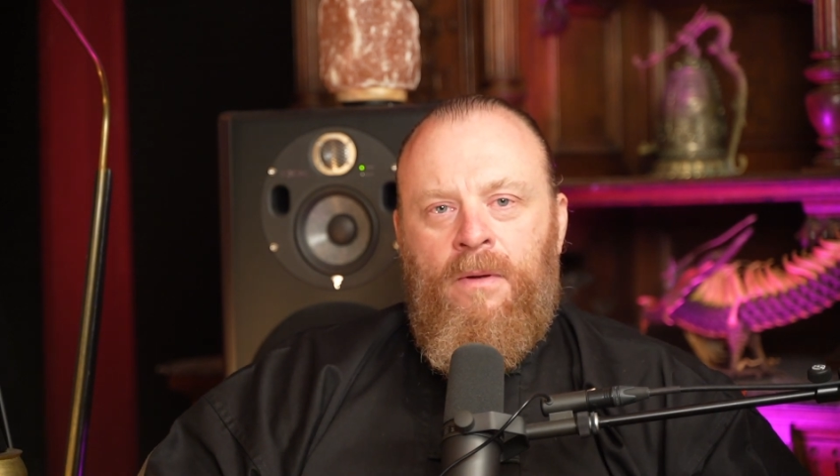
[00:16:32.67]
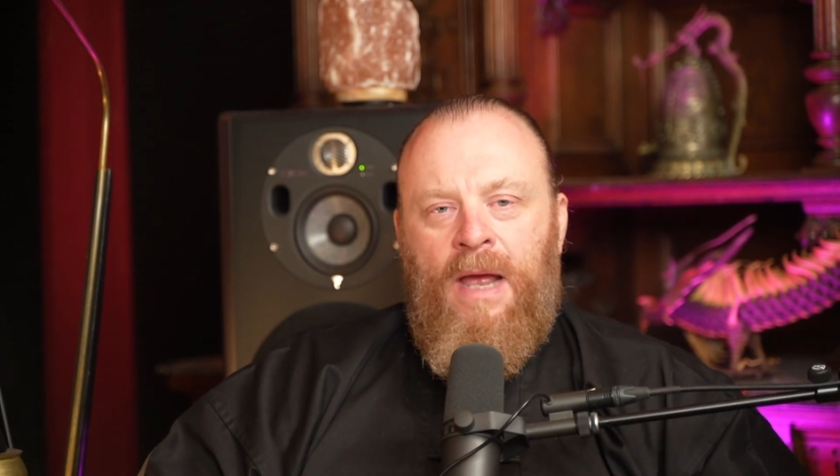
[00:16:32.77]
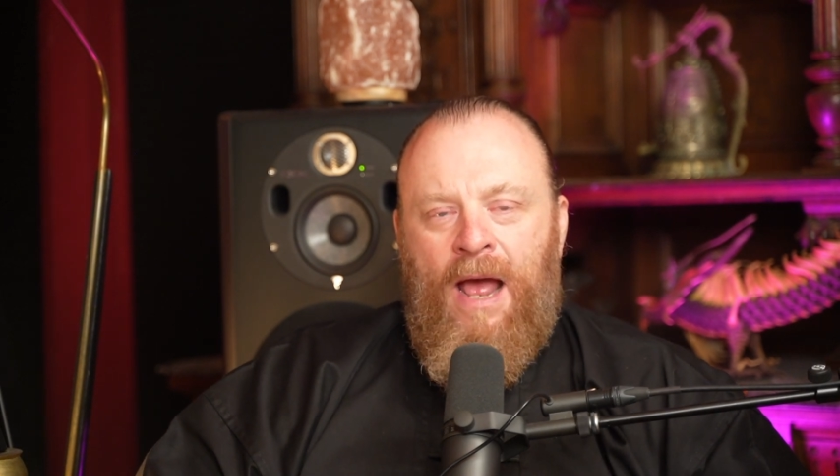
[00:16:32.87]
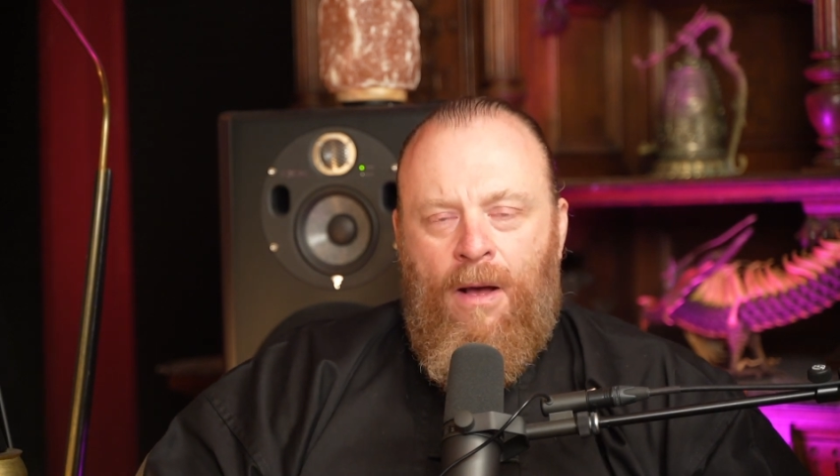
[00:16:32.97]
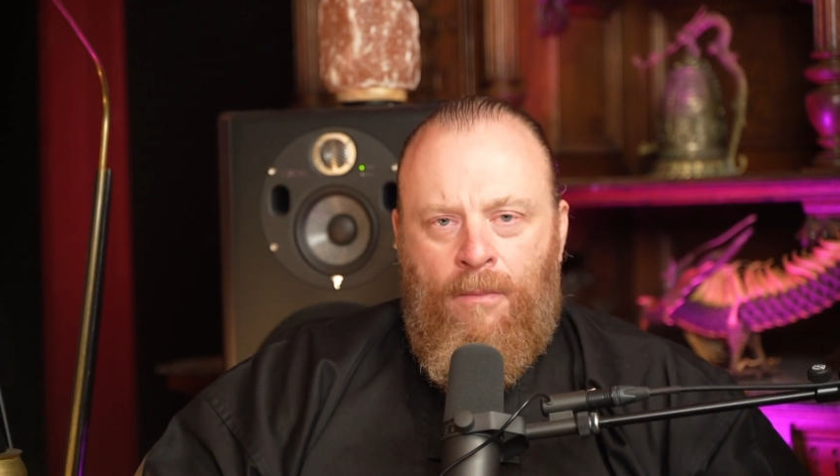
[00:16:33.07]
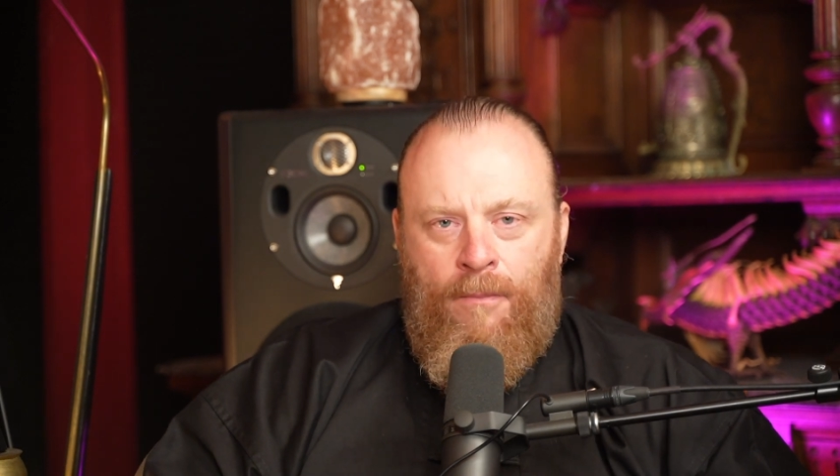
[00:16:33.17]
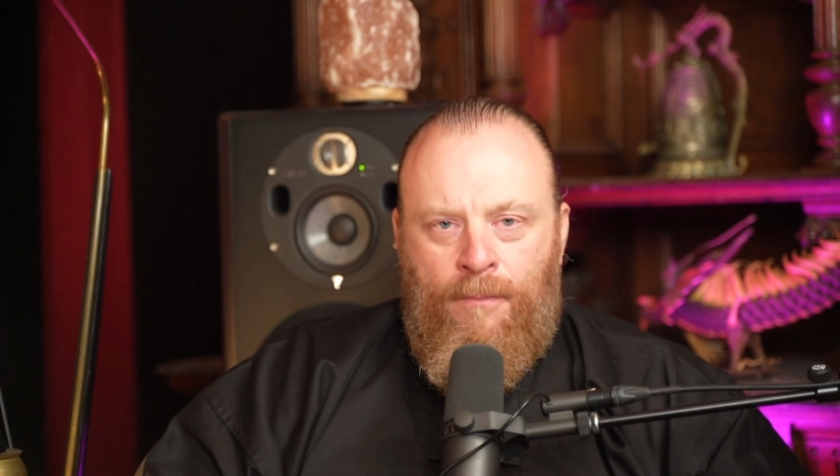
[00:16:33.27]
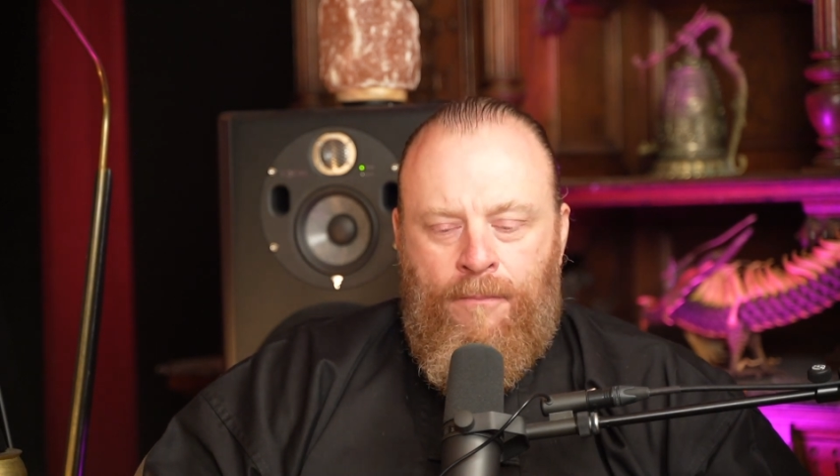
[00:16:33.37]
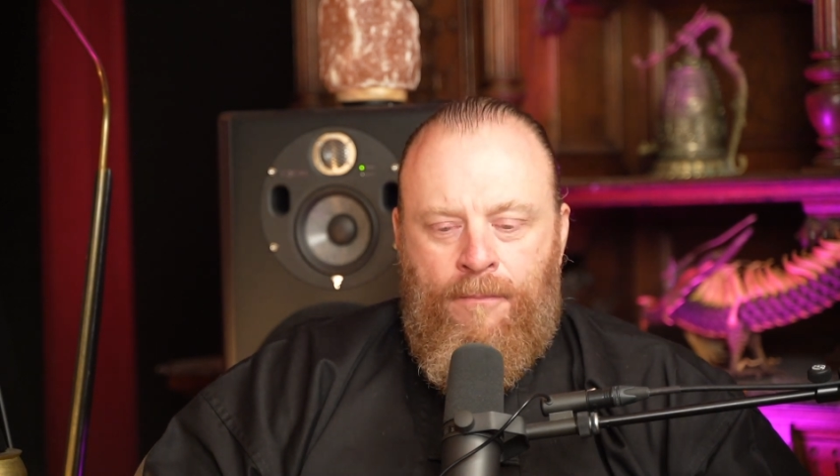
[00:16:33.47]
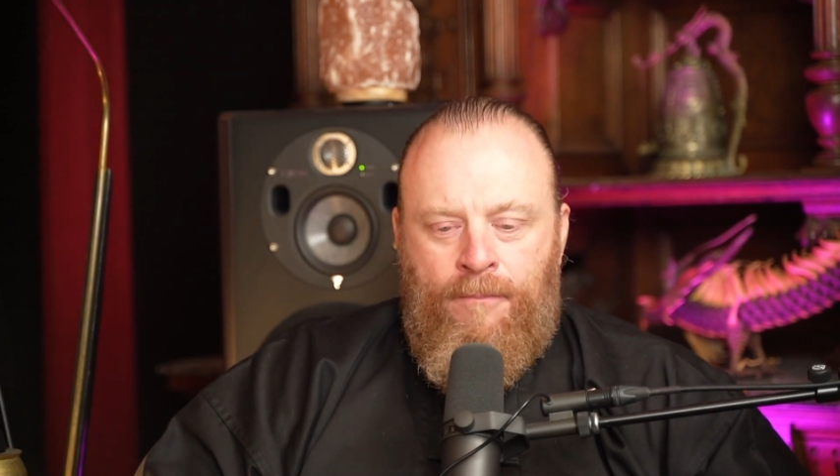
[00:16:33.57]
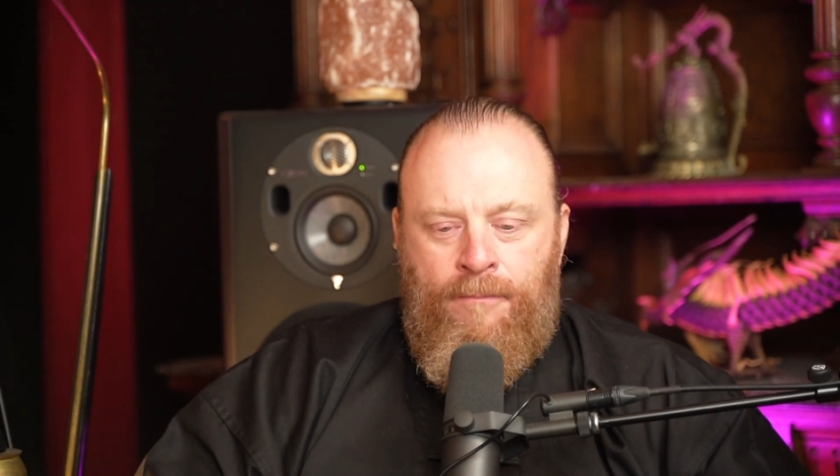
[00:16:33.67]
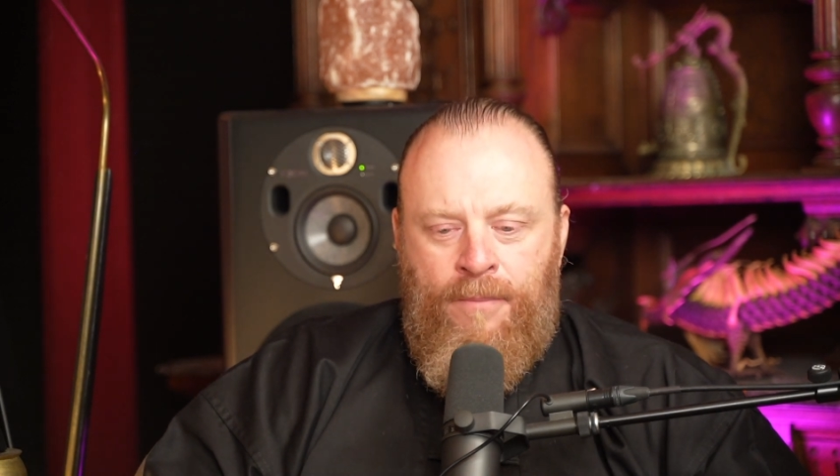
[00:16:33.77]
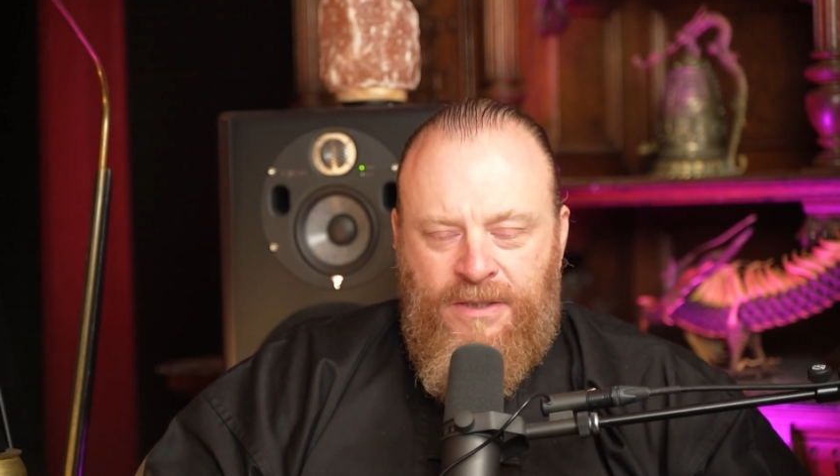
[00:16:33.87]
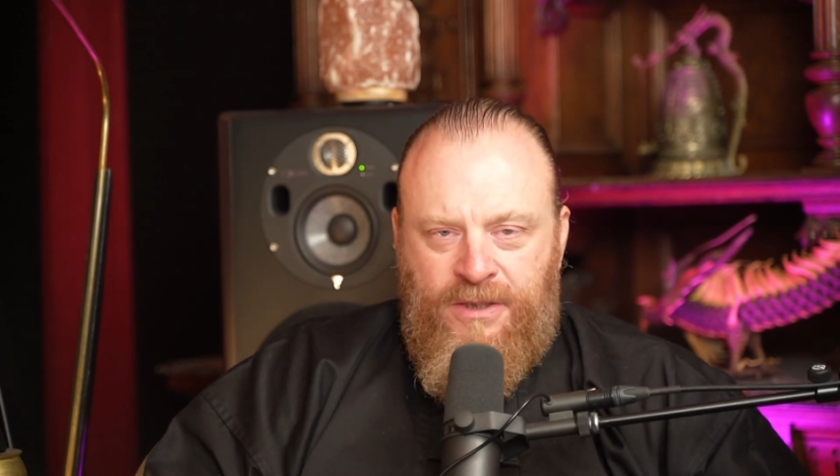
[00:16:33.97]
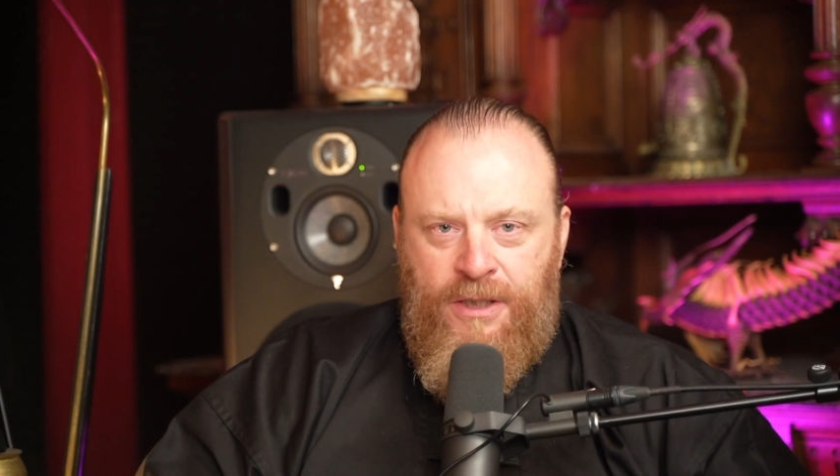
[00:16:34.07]
Our
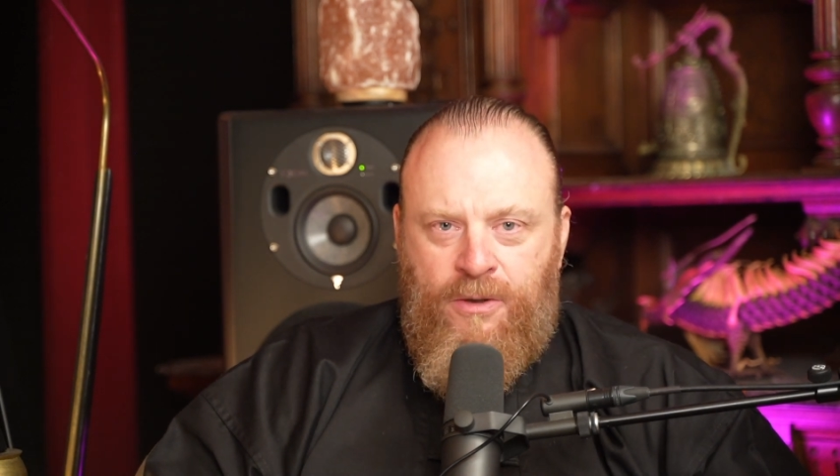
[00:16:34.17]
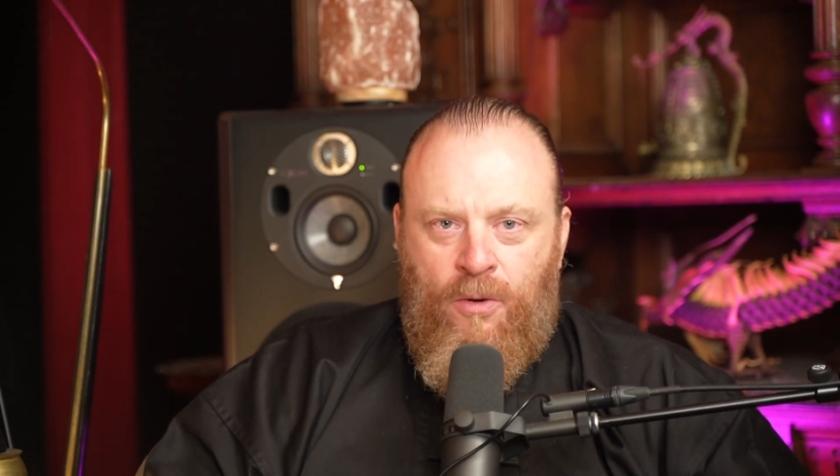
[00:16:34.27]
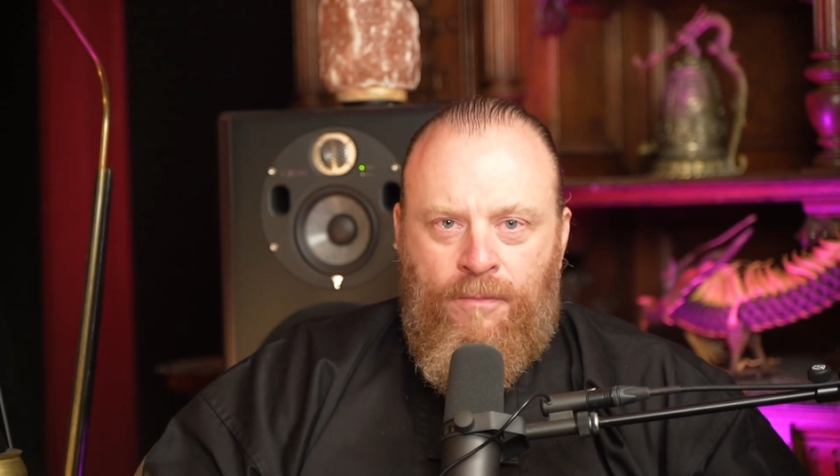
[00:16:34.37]
mystical,